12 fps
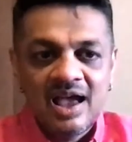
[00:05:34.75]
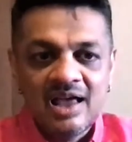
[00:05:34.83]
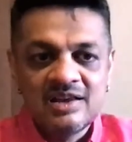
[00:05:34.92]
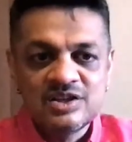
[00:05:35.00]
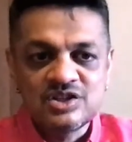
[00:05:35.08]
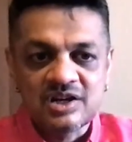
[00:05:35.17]

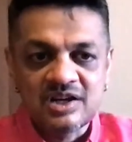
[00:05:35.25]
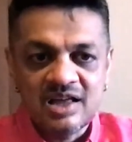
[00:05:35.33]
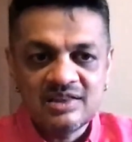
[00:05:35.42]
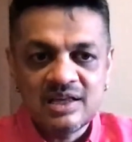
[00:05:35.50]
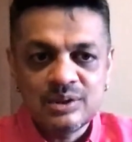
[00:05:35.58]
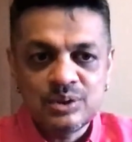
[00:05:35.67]
in
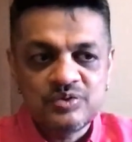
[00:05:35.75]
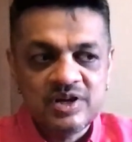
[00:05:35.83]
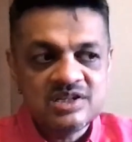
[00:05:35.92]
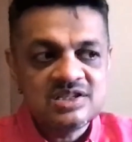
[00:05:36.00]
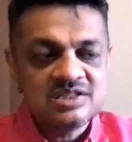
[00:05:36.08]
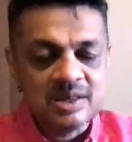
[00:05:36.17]
Jakarta, those
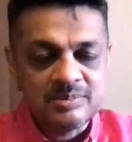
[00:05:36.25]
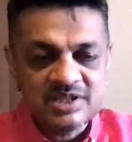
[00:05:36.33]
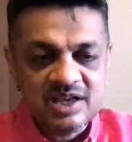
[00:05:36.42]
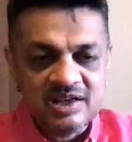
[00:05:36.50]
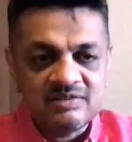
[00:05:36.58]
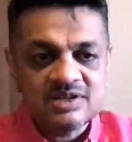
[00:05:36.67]
villages
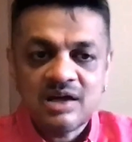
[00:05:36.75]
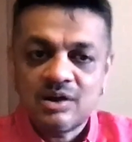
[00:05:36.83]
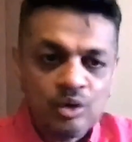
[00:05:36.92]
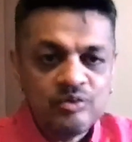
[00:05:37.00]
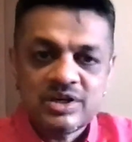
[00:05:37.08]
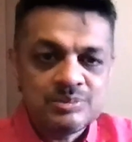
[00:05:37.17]
themselves are
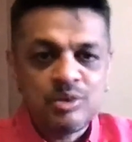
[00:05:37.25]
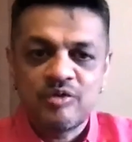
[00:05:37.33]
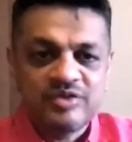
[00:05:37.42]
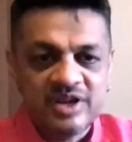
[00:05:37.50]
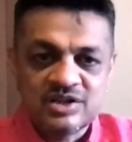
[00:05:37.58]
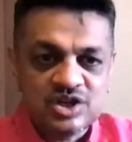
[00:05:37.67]
always
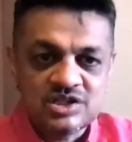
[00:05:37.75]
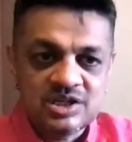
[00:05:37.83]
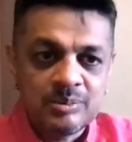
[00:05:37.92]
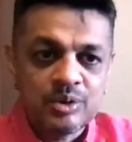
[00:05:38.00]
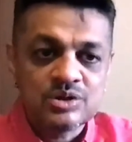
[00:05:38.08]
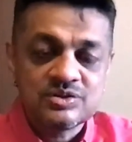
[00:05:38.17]
morphing and changing
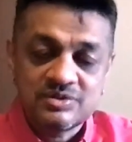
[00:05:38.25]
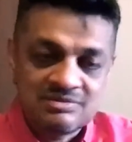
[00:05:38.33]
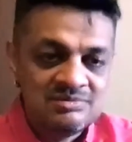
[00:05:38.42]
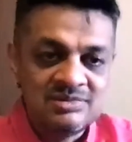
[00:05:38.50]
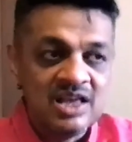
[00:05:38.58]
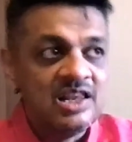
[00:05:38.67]
because
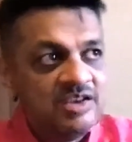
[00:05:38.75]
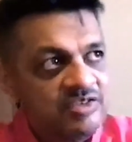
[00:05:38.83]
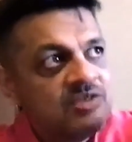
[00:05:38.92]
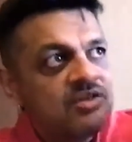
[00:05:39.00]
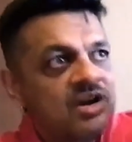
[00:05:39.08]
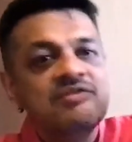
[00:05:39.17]
they live
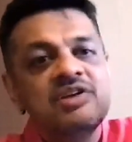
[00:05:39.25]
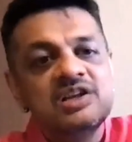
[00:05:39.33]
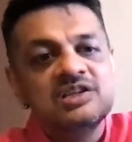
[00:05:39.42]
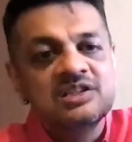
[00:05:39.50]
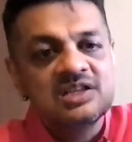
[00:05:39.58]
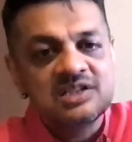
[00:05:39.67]
in one village
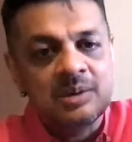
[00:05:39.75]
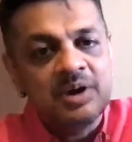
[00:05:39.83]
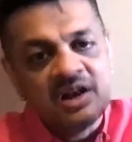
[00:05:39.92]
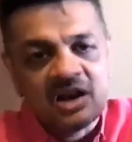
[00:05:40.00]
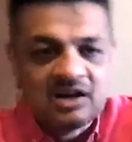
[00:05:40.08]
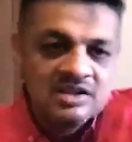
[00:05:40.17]
in the summer and
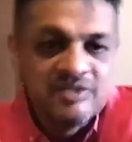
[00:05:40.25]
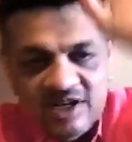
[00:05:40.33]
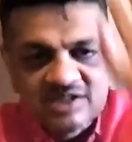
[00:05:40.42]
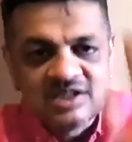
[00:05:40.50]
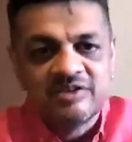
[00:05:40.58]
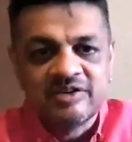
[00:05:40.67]
another village
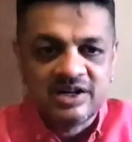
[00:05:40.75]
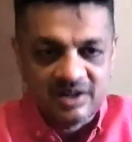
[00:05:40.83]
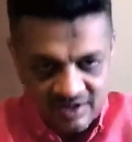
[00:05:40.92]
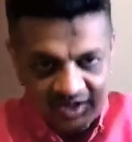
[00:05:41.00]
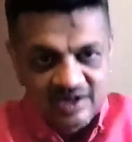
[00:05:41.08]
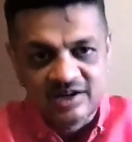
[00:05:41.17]
in the winter.
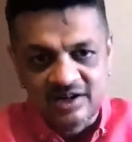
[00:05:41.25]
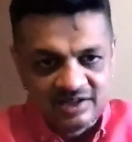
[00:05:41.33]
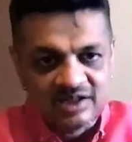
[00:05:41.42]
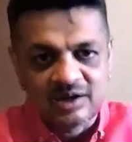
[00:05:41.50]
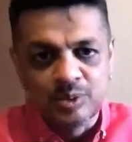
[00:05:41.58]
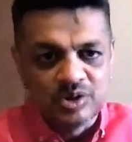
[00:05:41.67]
Literally, the
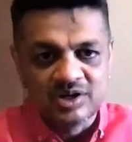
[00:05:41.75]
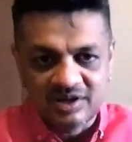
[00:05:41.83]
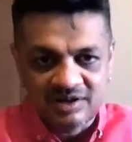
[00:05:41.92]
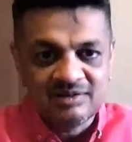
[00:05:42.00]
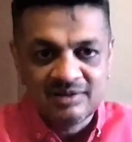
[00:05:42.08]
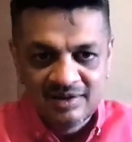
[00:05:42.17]
community.
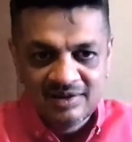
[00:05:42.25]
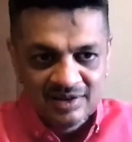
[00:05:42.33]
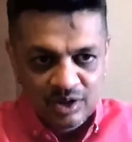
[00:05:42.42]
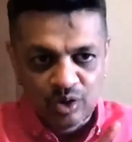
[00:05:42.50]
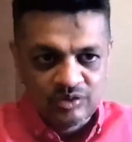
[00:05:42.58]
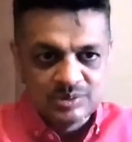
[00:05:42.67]
They're
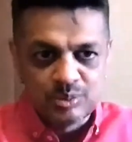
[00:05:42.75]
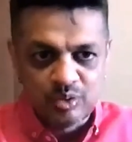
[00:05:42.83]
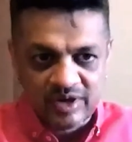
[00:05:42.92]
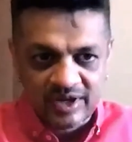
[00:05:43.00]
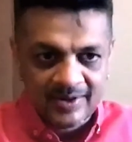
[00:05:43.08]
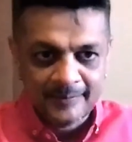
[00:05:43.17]
always
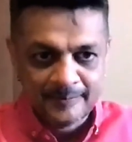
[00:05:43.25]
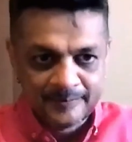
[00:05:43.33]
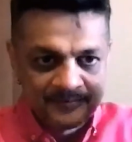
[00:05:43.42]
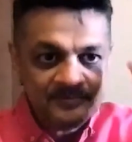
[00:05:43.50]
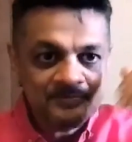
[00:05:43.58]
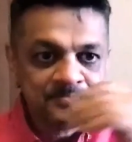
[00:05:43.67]
moving.
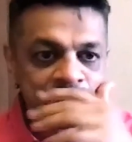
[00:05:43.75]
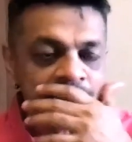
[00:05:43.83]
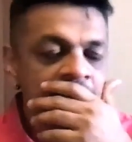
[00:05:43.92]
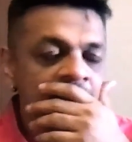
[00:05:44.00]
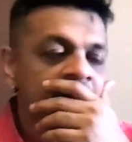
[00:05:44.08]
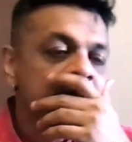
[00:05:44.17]

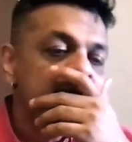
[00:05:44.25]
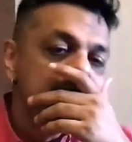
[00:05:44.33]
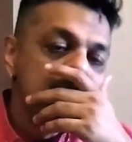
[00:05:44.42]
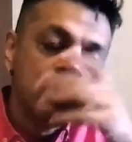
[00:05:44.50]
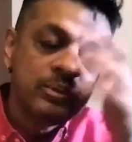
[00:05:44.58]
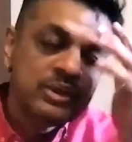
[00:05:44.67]

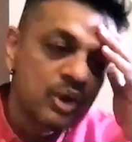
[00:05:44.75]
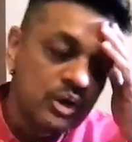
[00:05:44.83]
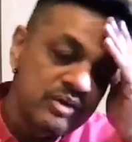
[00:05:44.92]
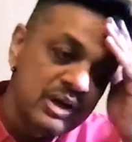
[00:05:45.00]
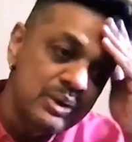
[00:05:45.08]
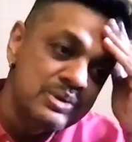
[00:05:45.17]
So what we thought
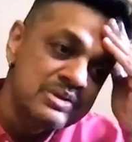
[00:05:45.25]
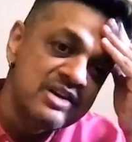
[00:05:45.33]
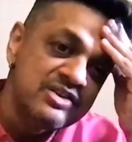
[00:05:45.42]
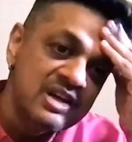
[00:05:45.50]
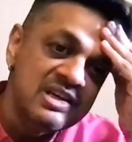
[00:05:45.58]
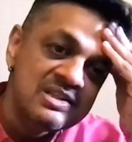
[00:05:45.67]
we'll do is that
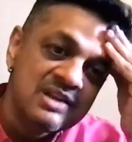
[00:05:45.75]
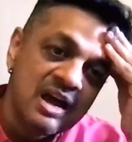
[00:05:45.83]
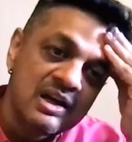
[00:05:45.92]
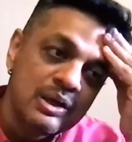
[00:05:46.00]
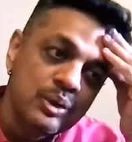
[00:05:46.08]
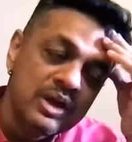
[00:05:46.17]
really
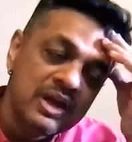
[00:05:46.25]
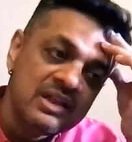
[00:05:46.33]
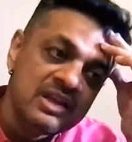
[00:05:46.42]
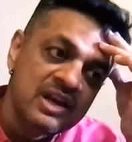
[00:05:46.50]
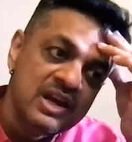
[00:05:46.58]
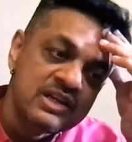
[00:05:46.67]
start looking at the
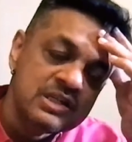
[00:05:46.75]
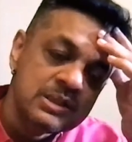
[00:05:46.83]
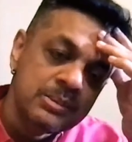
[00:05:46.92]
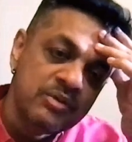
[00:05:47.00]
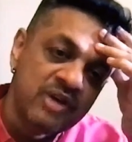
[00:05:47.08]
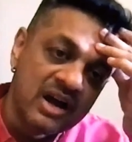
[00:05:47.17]
relationship
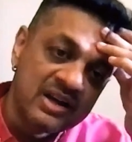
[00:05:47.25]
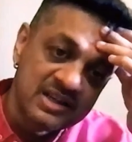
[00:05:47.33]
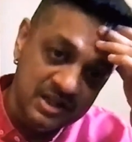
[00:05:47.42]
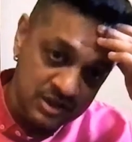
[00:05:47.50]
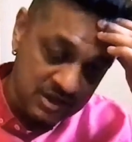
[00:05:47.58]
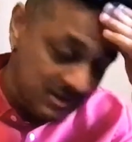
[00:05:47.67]
of
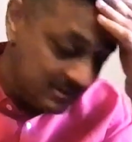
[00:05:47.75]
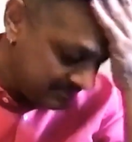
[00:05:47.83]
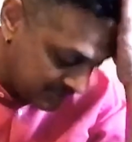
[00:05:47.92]
architecture